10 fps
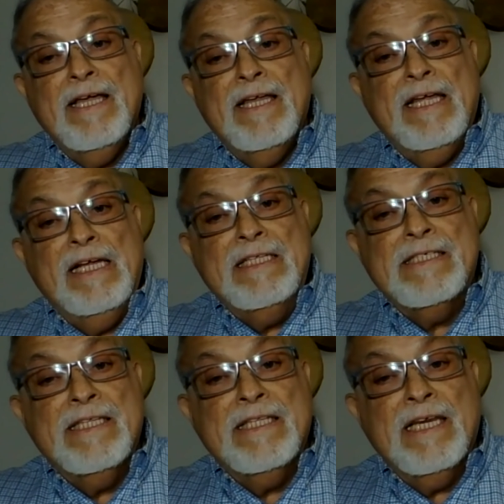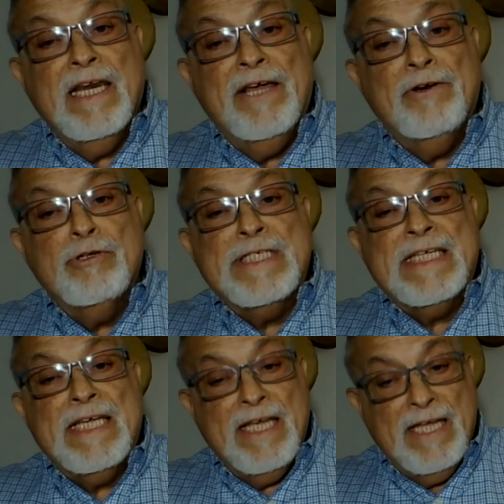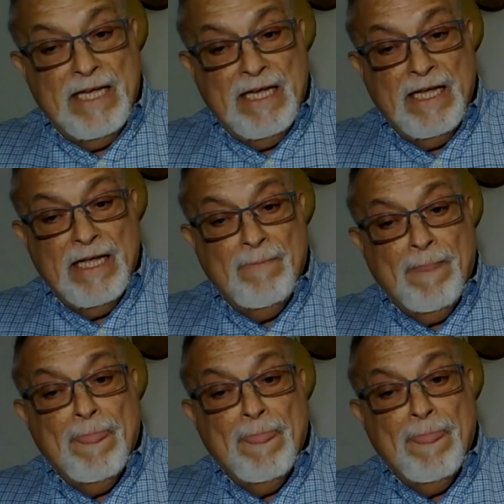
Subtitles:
It ends in the letter T,